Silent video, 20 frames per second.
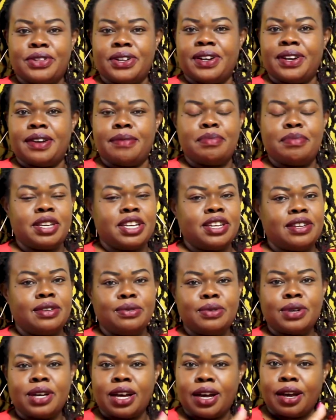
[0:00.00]
therapy,
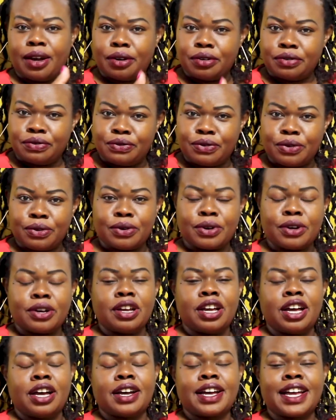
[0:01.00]
look out for
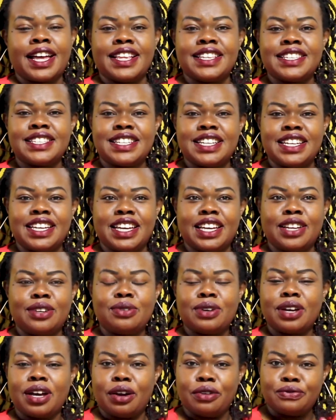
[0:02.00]
counseling,
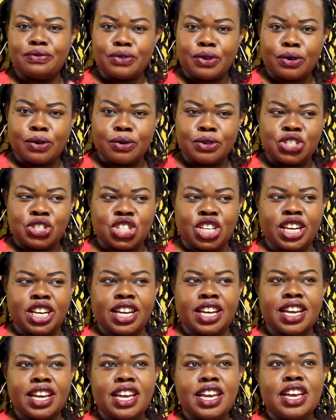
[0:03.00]
look out for
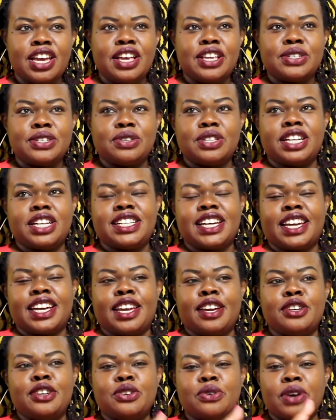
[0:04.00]
coaching, so that
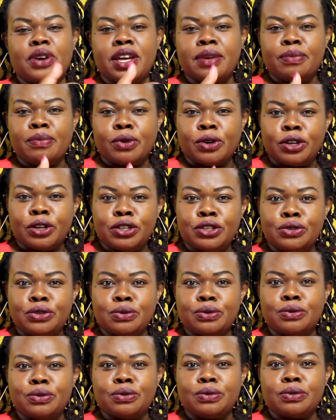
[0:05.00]
again you're able
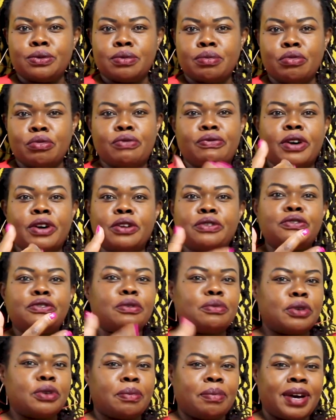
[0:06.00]
to move out
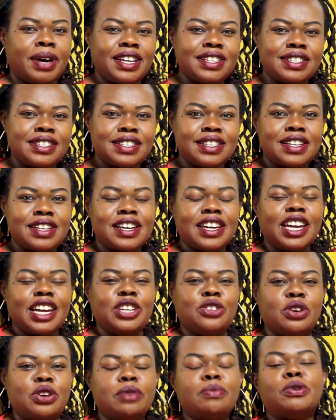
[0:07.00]
from your past and
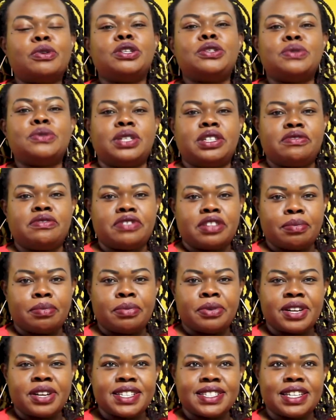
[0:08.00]
you're able to live the
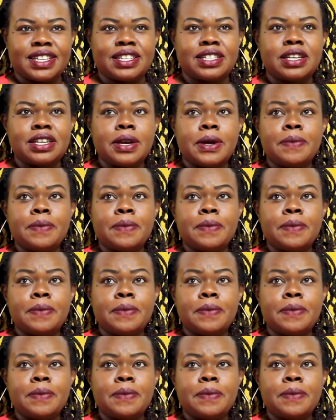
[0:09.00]
present.